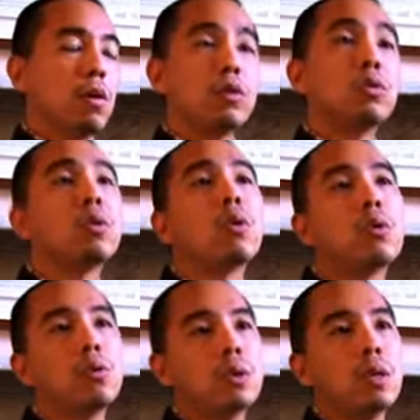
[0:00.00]

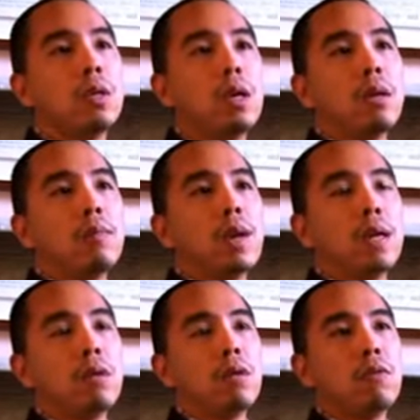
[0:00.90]
controlled
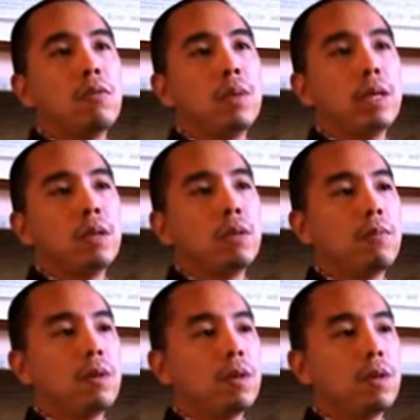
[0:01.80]
by the government
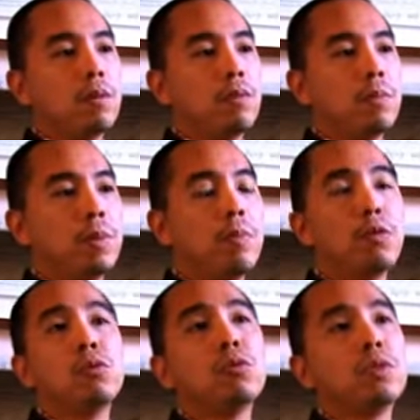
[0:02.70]
of what
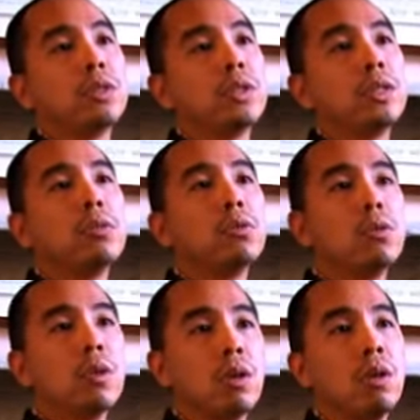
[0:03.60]
people should see,
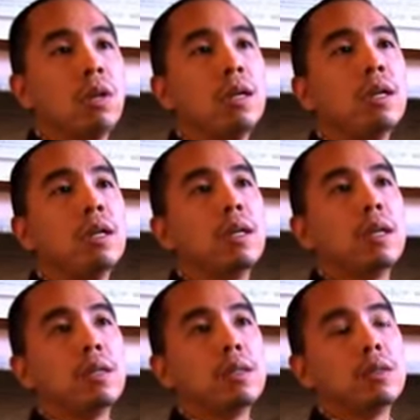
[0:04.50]
should hear.
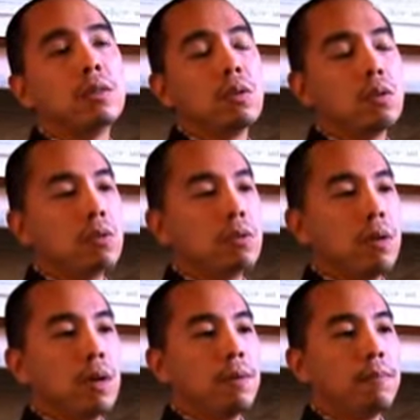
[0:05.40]

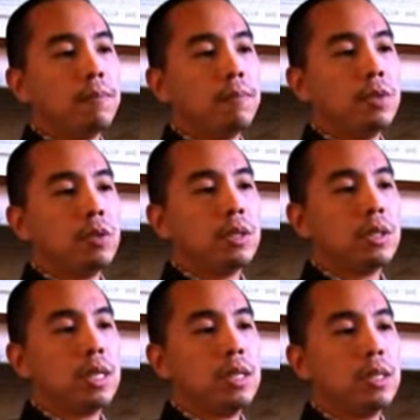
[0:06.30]
So so I
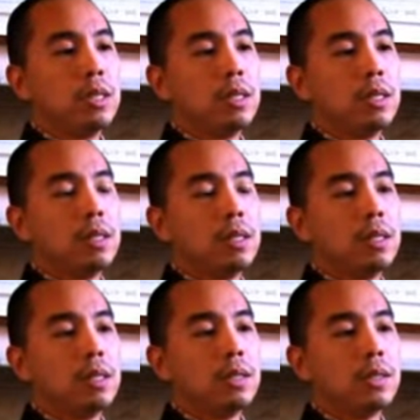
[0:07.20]
start
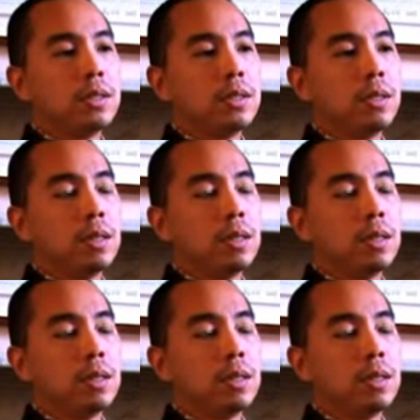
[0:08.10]
this